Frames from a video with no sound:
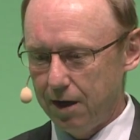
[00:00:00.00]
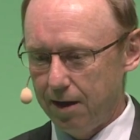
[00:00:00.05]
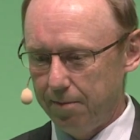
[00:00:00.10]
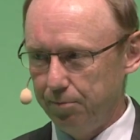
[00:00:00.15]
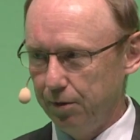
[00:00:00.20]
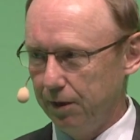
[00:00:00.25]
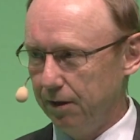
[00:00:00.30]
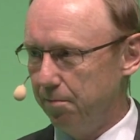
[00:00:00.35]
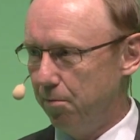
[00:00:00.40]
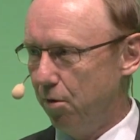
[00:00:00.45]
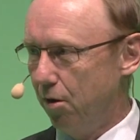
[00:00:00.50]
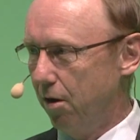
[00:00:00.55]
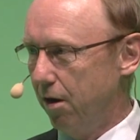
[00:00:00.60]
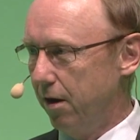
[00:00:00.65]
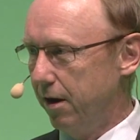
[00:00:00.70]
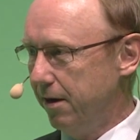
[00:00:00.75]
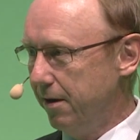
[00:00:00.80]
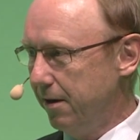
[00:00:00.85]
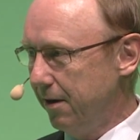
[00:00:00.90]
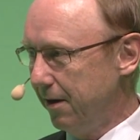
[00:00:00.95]
Hub in
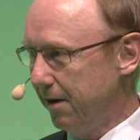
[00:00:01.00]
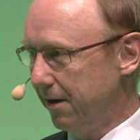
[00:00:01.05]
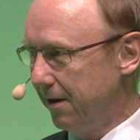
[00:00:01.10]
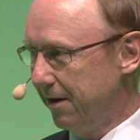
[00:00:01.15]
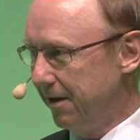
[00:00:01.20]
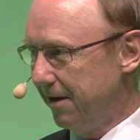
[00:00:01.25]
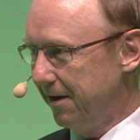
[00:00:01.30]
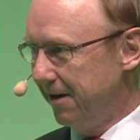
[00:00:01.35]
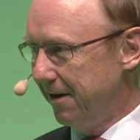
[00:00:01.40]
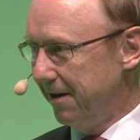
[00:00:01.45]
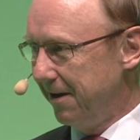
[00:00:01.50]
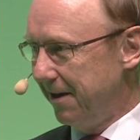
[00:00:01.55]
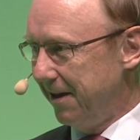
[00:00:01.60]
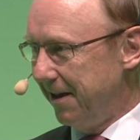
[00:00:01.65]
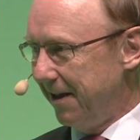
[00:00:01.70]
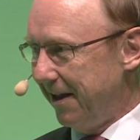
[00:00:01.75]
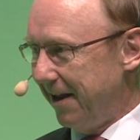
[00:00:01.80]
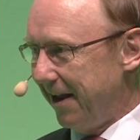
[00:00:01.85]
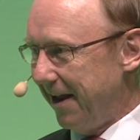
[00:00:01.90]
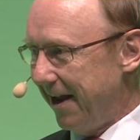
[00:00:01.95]
Berlin.
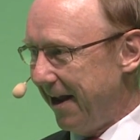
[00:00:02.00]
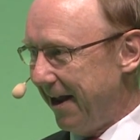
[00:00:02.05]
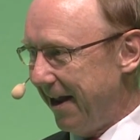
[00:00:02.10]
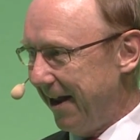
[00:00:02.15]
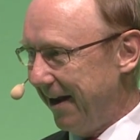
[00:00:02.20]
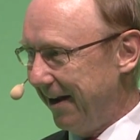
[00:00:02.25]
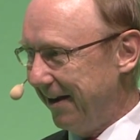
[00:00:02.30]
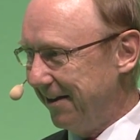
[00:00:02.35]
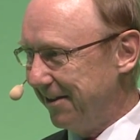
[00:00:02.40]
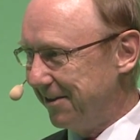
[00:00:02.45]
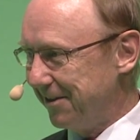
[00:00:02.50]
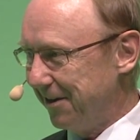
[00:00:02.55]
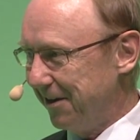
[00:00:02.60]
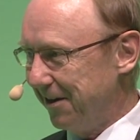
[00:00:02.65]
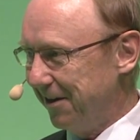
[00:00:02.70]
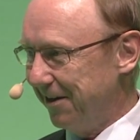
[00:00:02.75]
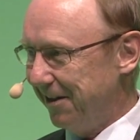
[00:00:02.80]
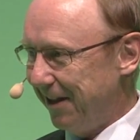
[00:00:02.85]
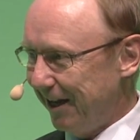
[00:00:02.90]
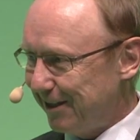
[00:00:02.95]
And
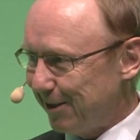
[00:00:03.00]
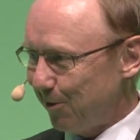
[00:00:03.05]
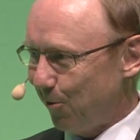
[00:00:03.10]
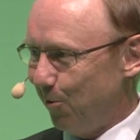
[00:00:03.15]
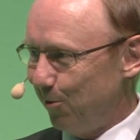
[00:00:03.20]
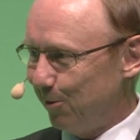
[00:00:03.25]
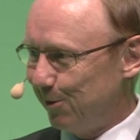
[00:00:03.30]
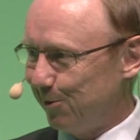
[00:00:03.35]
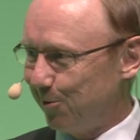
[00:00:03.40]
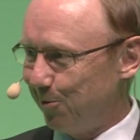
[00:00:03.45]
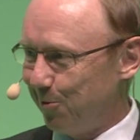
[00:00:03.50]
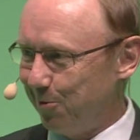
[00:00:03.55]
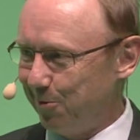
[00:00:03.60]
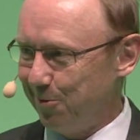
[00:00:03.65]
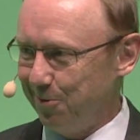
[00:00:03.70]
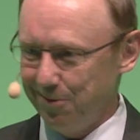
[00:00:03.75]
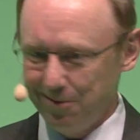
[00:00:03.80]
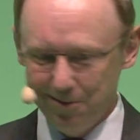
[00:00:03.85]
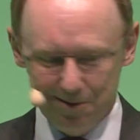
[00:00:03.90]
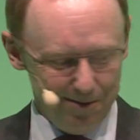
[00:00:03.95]
uh, that's
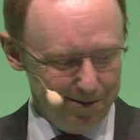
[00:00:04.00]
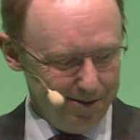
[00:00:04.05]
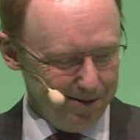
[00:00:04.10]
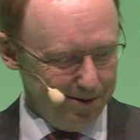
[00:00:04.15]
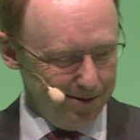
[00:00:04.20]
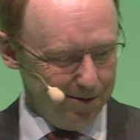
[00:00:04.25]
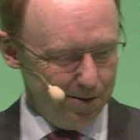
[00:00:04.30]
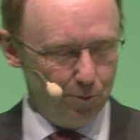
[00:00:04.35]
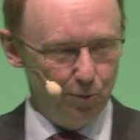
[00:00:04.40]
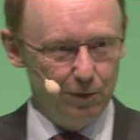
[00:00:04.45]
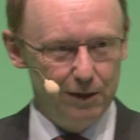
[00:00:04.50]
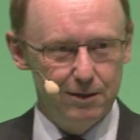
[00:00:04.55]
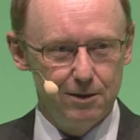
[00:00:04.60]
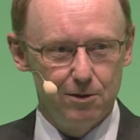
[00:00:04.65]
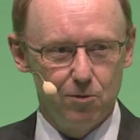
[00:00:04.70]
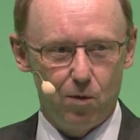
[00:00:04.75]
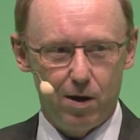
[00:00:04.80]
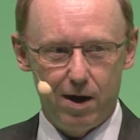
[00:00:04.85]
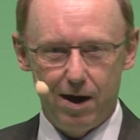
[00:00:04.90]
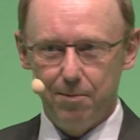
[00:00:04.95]
also the
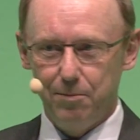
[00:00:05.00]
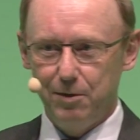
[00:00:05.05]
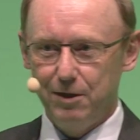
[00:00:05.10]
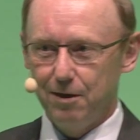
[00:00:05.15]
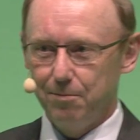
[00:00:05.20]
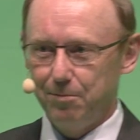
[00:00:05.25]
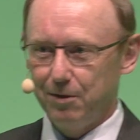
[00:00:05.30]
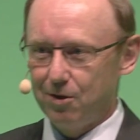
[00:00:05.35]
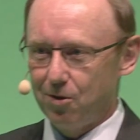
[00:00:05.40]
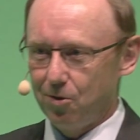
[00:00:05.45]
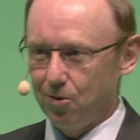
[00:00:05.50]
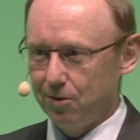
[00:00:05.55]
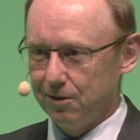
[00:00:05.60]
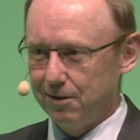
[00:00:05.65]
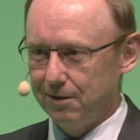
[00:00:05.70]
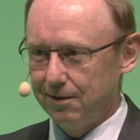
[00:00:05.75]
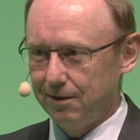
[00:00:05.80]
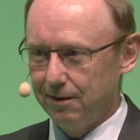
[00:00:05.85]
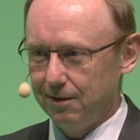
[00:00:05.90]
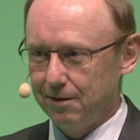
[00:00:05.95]
reason why I'm here,
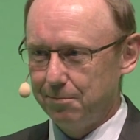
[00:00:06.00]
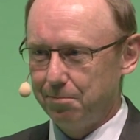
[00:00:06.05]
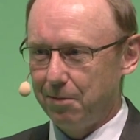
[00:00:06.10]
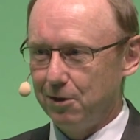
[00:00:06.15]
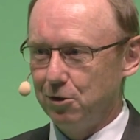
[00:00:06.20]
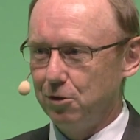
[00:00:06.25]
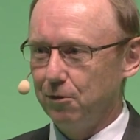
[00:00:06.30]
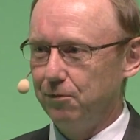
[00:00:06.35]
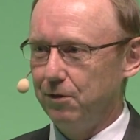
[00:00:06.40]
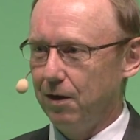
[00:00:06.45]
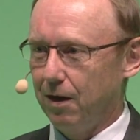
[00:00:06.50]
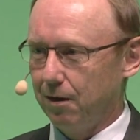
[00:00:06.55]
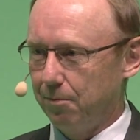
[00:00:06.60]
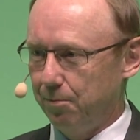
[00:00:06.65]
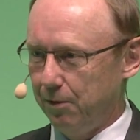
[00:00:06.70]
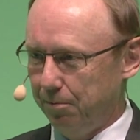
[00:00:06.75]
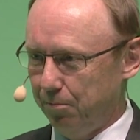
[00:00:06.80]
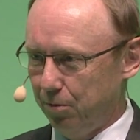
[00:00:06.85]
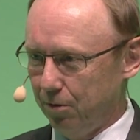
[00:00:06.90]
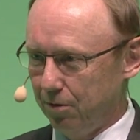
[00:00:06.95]
because this bunch of young
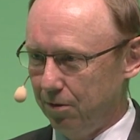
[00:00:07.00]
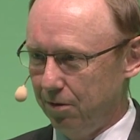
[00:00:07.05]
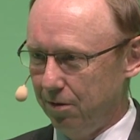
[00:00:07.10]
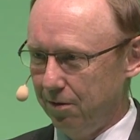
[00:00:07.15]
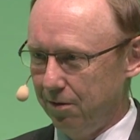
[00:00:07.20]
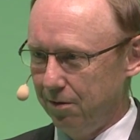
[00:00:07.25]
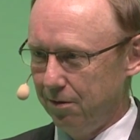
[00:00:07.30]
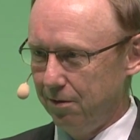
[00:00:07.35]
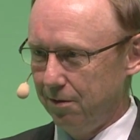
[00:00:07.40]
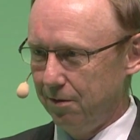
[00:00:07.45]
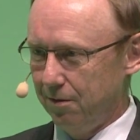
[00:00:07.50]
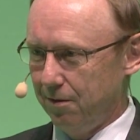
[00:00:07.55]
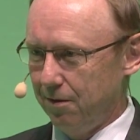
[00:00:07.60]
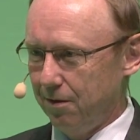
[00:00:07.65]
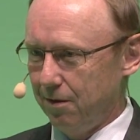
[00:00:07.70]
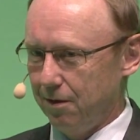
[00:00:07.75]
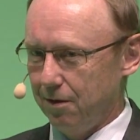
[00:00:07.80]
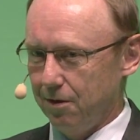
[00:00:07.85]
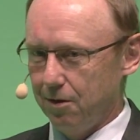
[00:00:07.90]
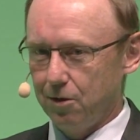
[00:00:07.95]
people
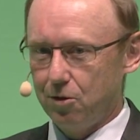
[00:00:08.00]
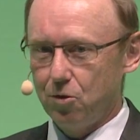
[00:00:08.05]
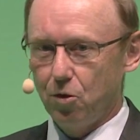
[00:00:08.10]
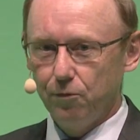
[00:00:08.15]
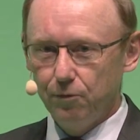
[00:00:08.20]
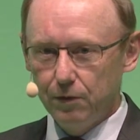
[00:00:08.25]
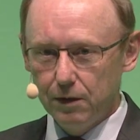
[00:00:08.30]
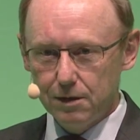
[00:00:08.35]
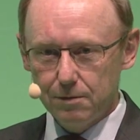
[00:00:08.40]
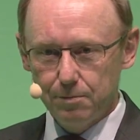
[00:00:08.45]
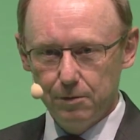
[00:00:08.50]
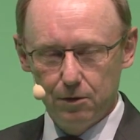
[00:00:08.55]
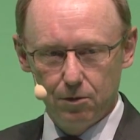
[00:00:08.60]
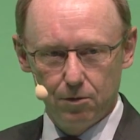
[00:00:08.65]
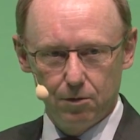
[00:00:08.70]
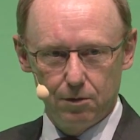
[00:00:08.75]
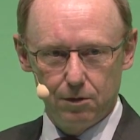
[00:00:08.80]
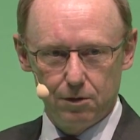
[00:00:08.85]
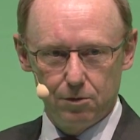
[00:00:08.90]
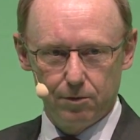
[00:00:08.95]
uh, convinced me to,
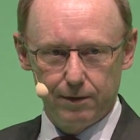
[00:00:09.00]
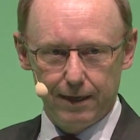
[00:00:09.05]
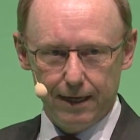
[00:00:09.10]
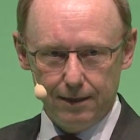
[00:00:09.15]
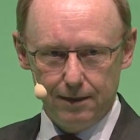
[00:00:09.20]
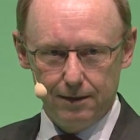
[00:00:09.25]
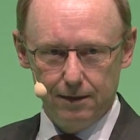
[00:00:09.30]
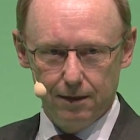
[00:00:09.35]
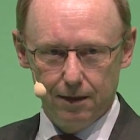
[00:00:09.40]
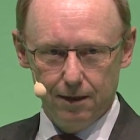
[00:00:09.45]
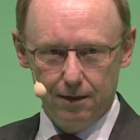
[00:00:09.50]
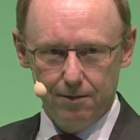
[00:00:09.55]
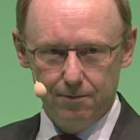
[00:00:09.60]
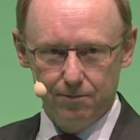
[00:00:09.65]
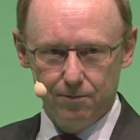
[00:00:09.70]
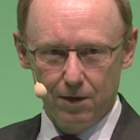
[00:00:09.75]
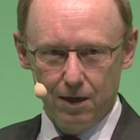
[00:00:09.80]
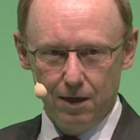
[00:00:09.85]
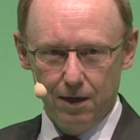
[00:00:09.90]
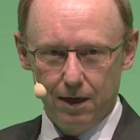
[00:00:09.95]
to get here
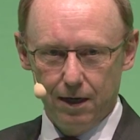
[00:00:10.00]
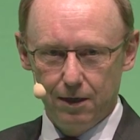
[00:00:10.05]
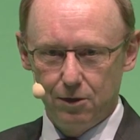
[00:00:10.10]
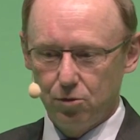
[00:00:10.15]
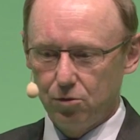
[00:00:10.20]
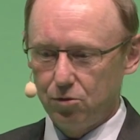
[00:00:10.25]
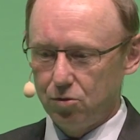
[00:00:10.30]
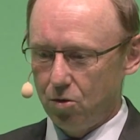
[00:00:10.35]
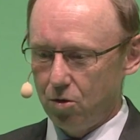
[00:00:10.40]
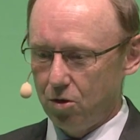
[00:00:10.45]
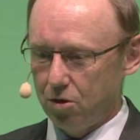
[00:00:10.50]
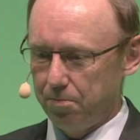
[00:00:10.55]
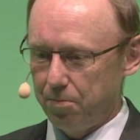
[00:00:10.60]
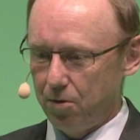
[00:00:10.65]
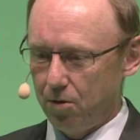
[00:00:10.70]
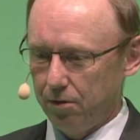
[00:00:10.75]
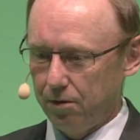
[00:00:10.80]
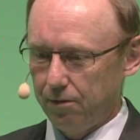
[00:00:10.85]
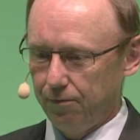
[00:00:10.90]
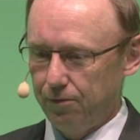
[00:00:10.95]
and to talk
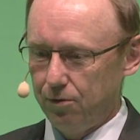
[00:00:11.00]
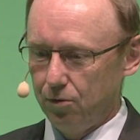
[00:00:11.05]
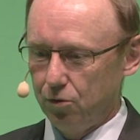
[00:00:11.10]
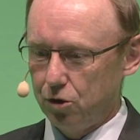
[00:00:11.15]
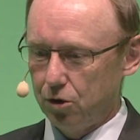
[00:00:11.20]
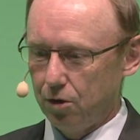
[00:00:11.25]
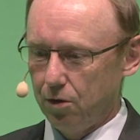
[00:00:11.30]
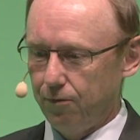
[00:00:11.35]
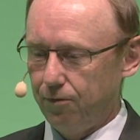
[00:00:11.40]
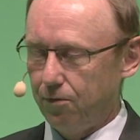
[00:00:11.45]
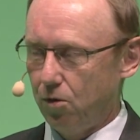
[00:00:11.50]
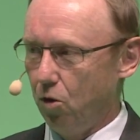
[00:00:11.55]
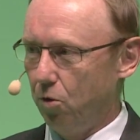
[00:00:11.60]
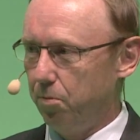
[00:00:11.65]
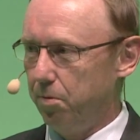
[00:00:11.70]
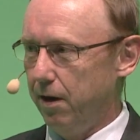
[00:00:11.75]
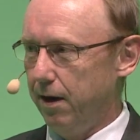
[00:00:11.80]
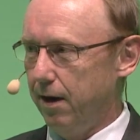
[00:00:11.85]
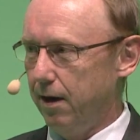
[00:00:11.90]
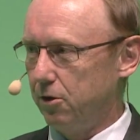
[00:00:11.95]
about the future of
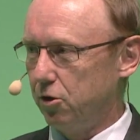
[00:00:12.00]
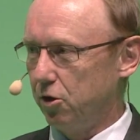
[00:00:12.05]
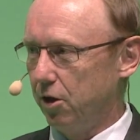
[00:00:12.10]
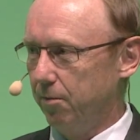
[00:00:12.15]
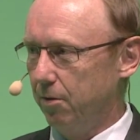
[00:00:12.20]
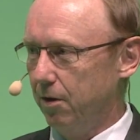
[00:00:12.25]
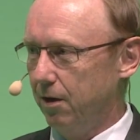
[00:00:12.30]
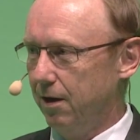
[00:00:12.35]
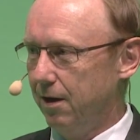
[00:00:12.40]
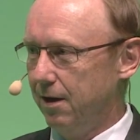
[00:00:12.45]
global air travel.